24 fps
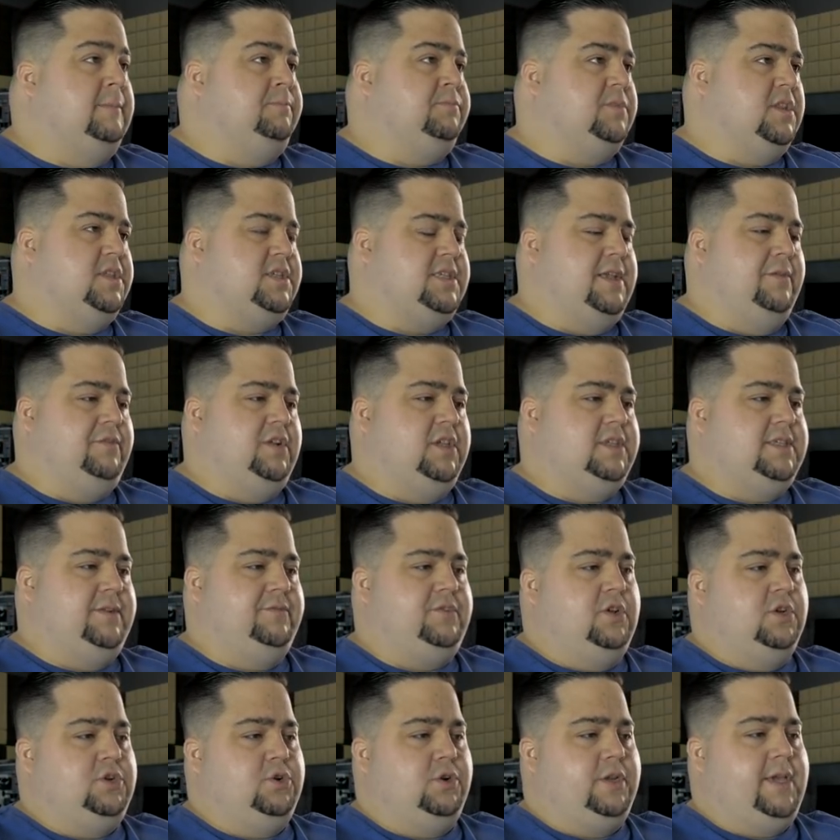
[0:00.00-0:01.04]
the
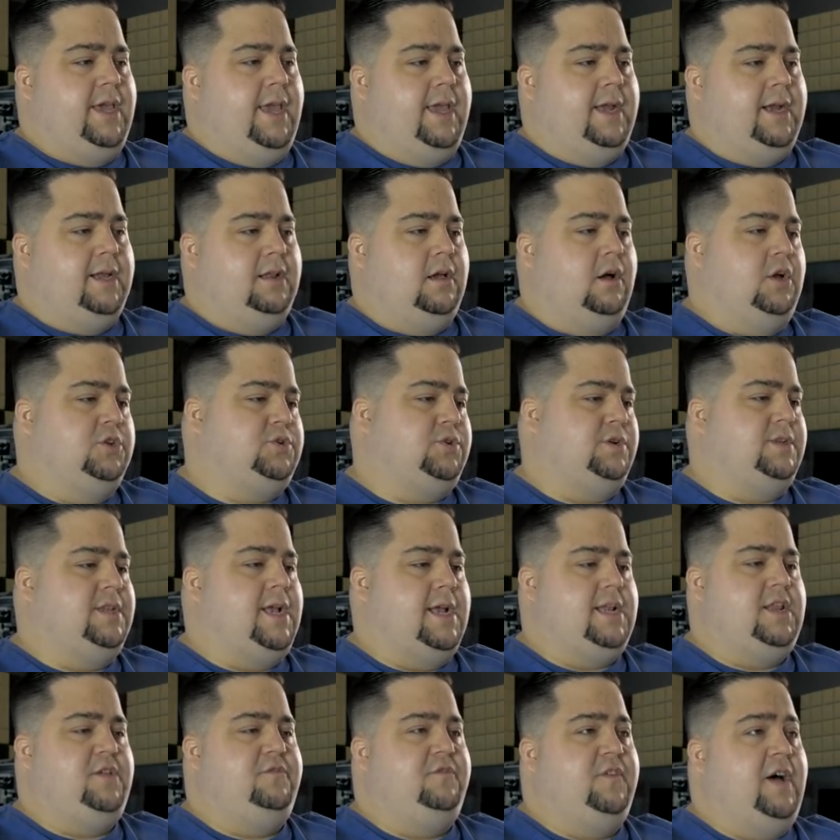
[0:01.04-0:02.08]
7700K got
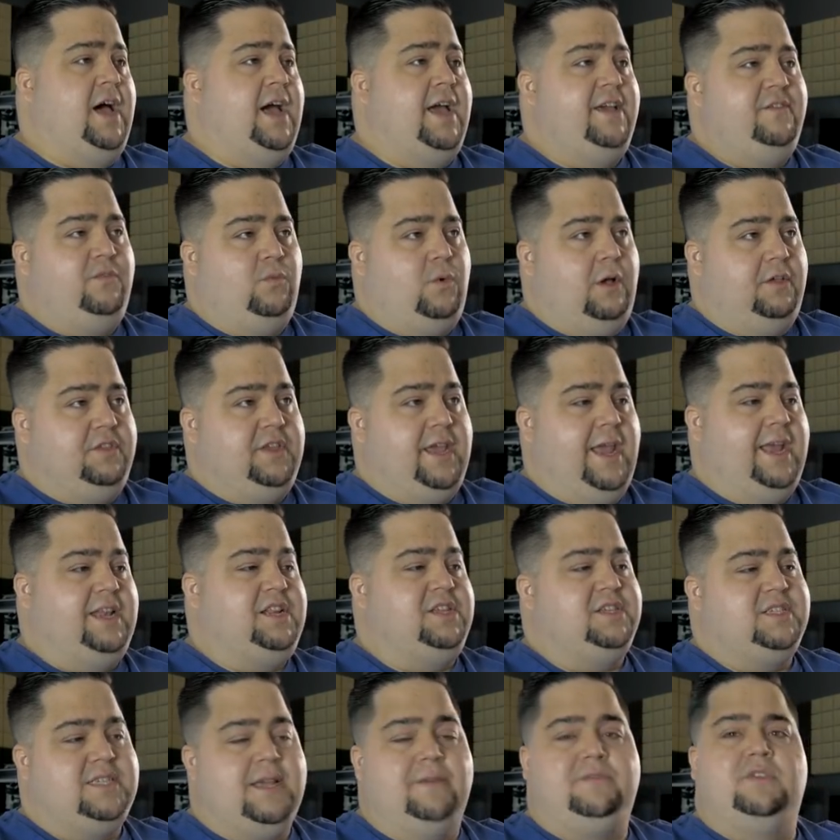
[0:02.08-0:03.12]
195, while the
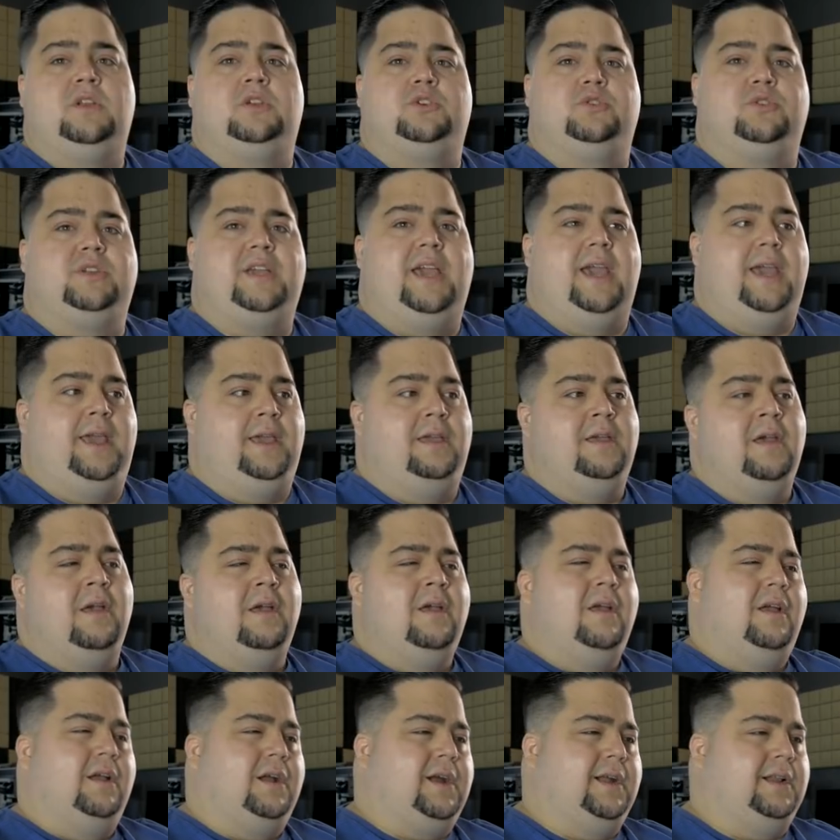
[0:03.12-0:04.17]
8700K
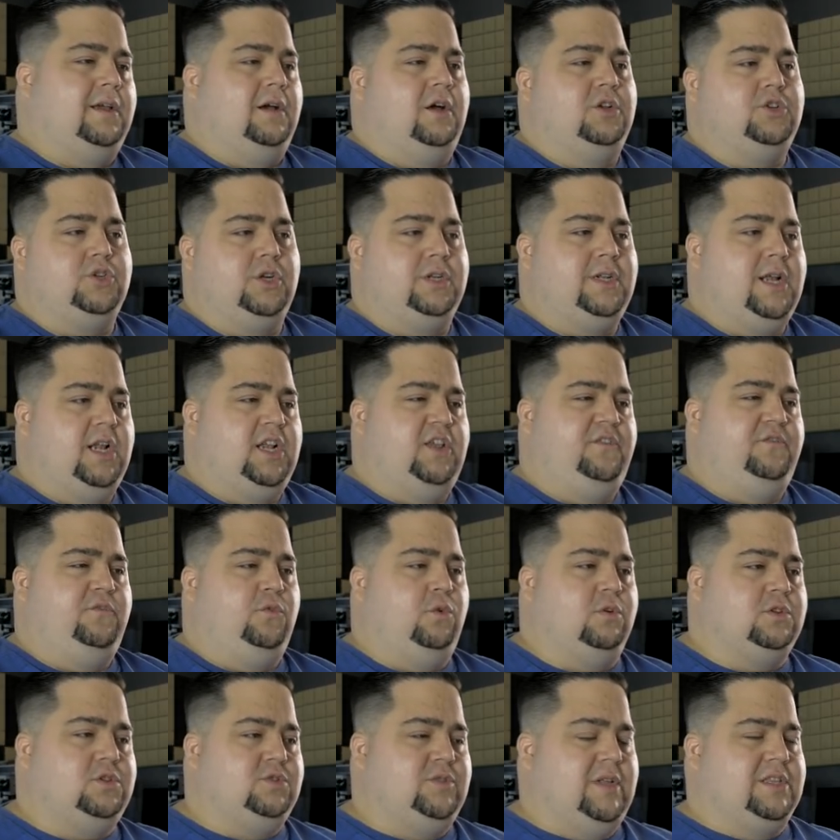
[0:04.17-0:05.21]
got
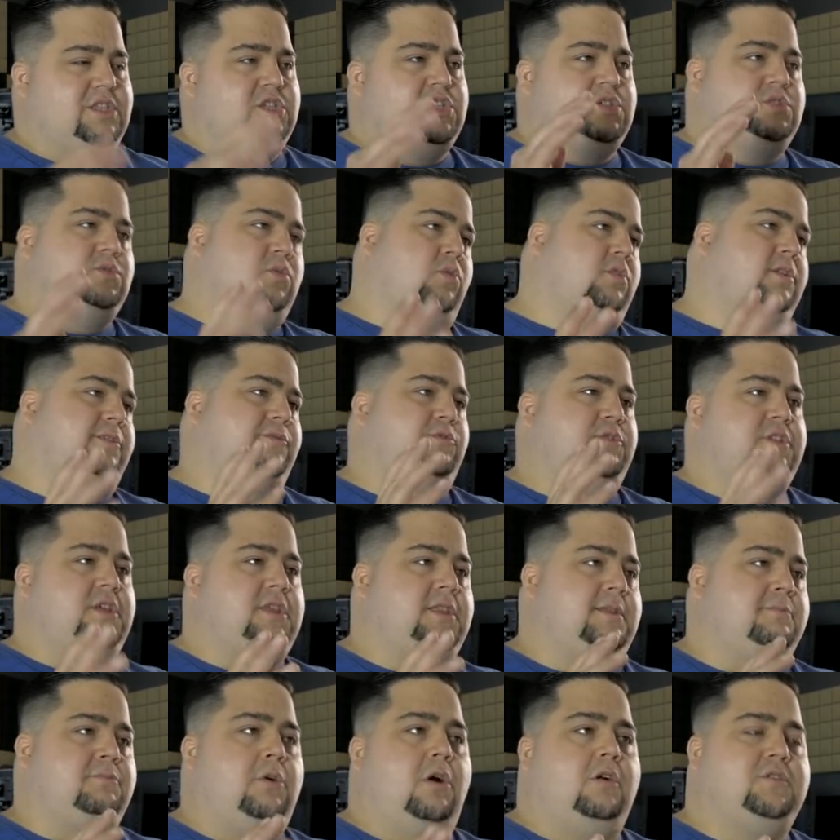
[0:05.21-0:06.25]
194. So that's sort of within
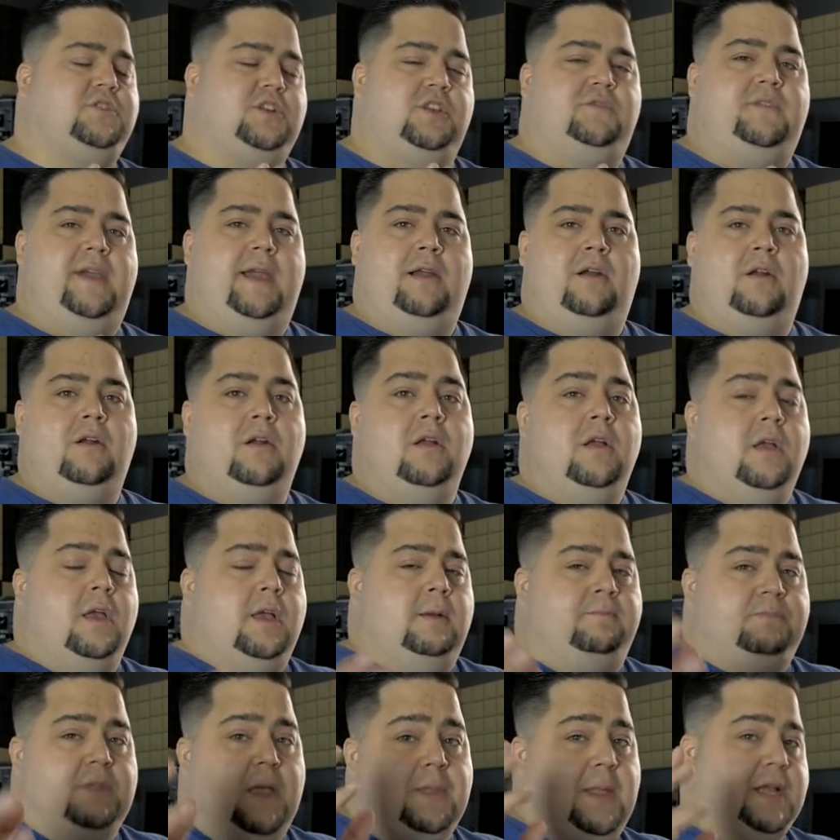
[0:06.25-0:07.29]
the margin of error,
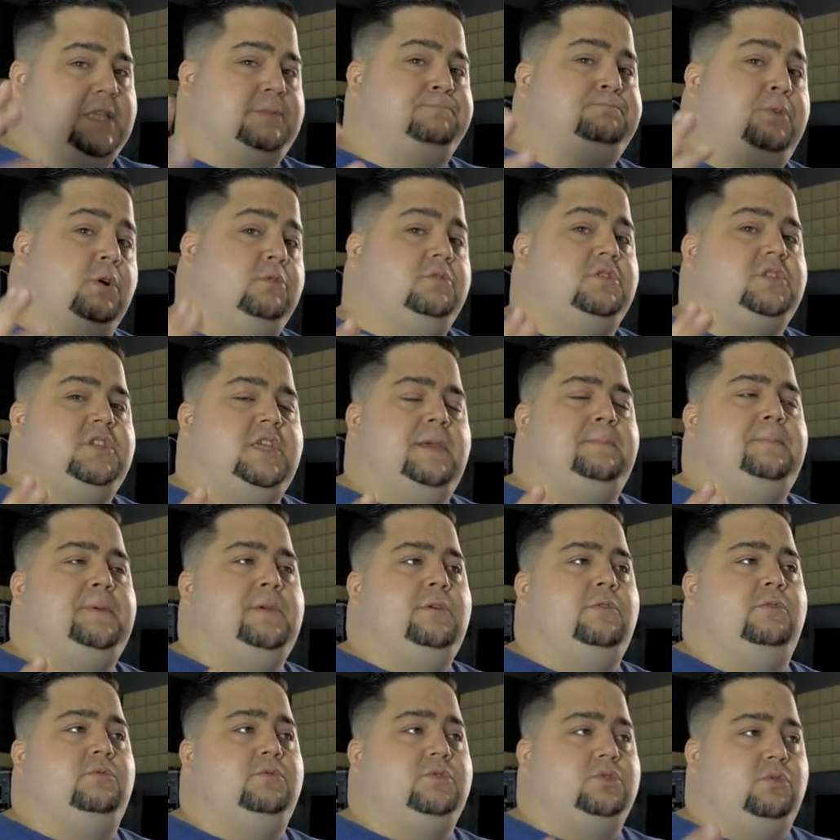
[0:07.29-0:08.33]
and that's both
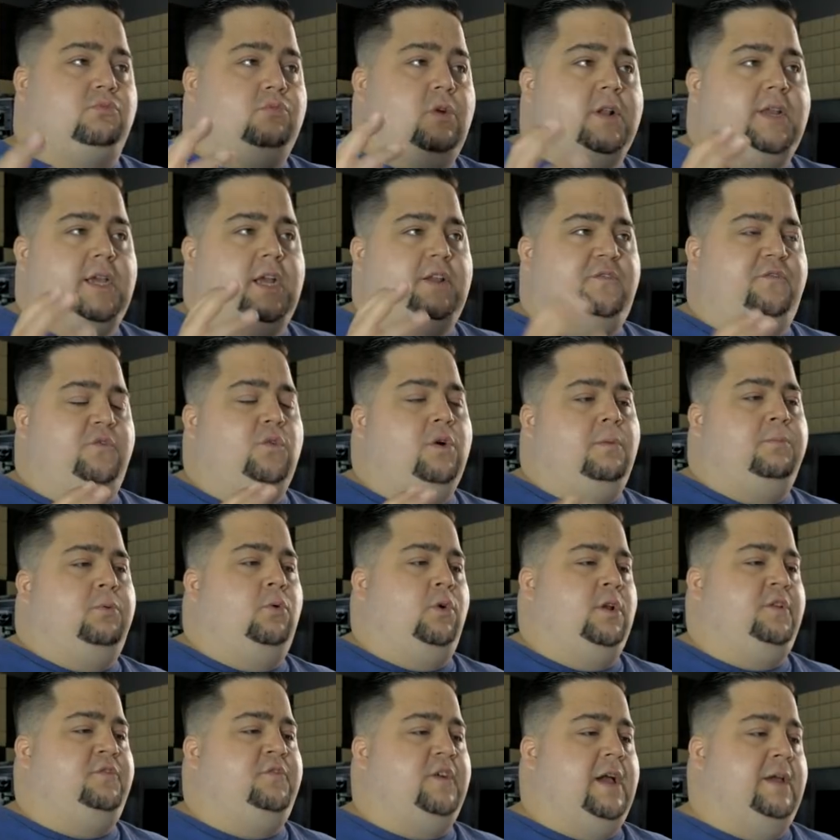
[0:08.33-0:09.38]
CPUs running at
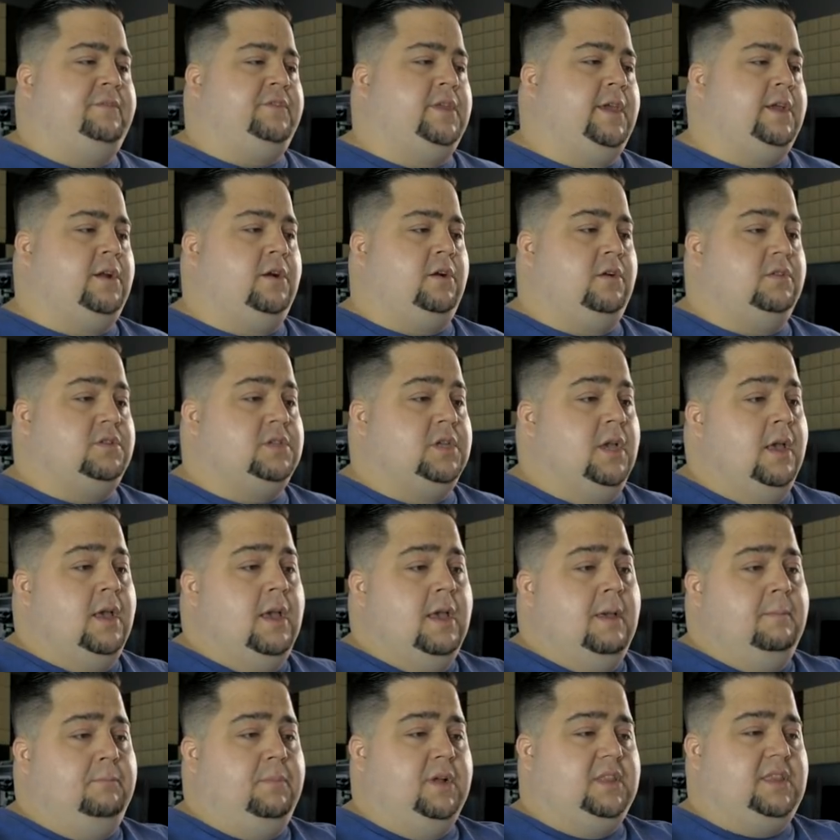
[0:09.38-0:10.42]
4.5
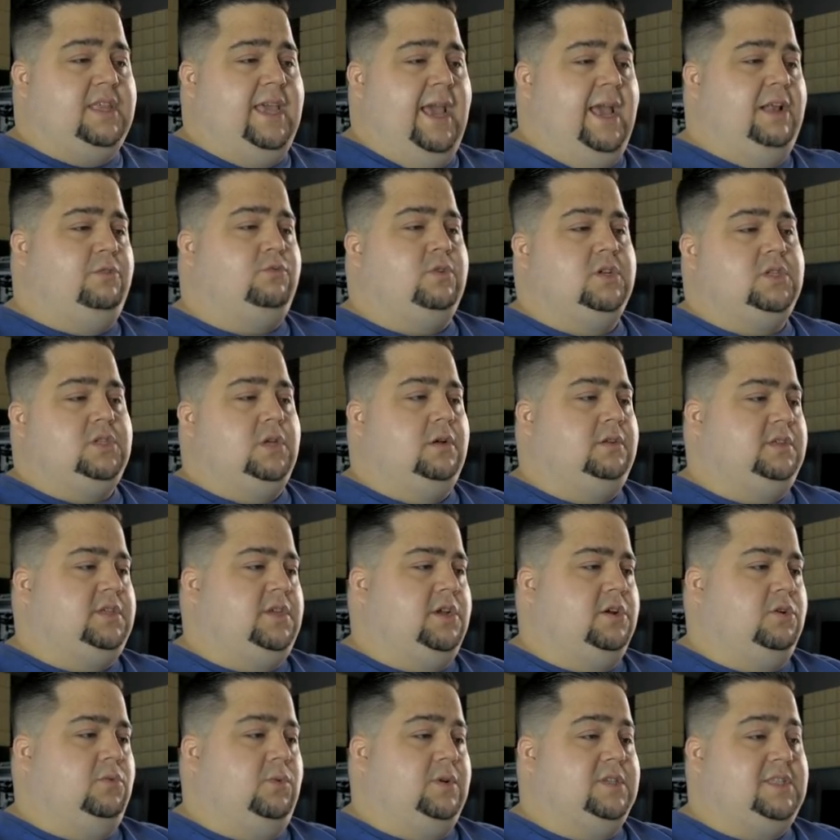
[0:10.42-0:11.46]
gigahertz. But the end result
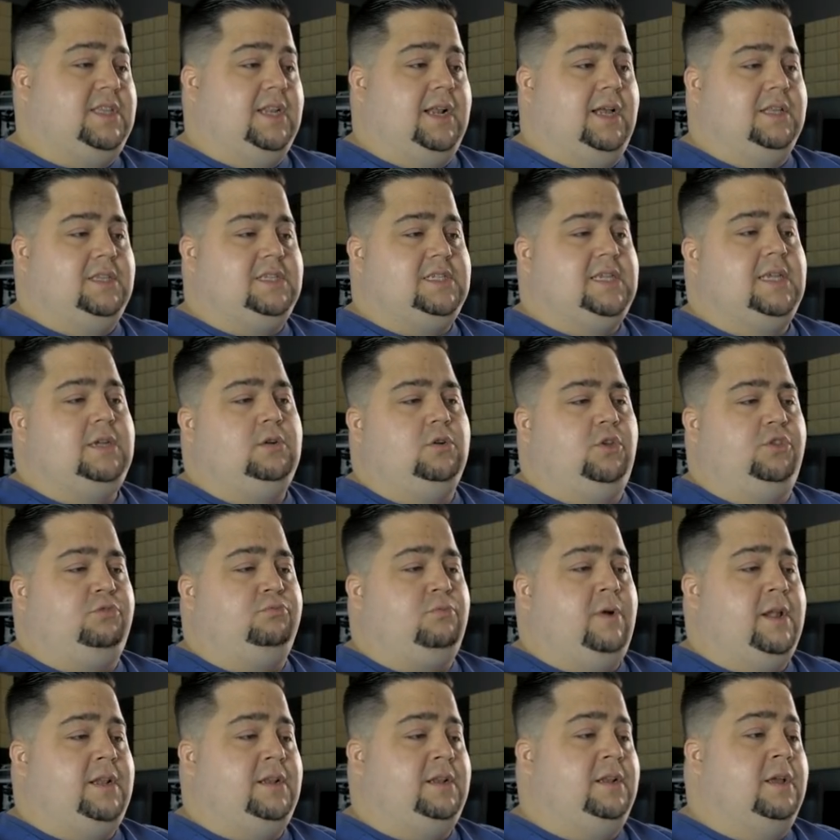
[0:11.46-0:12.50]
here was that on
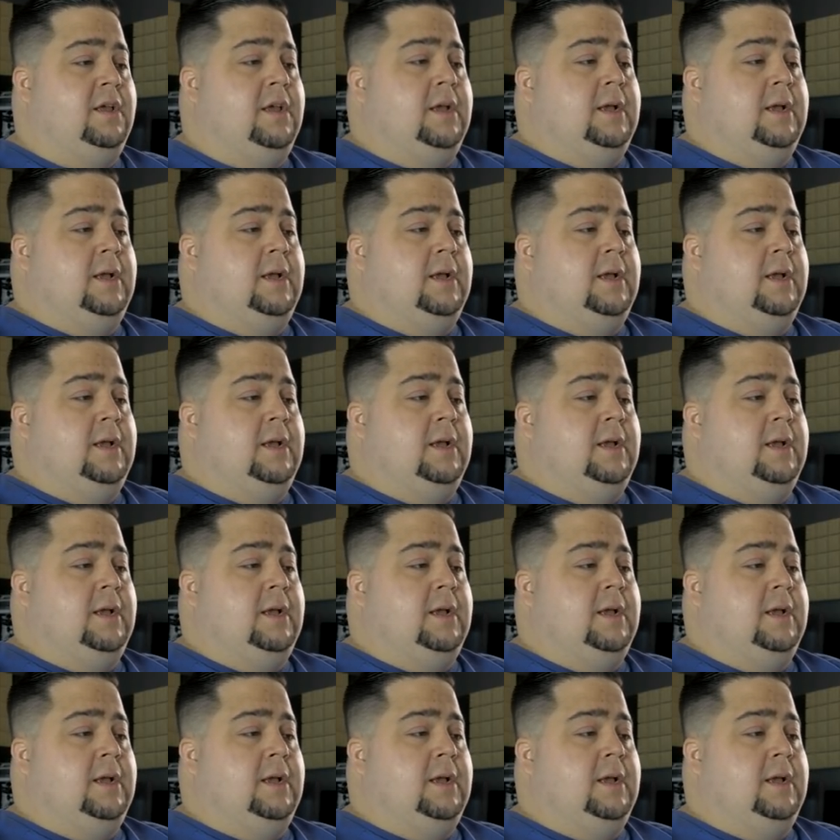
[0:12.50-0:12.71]
single-threaded,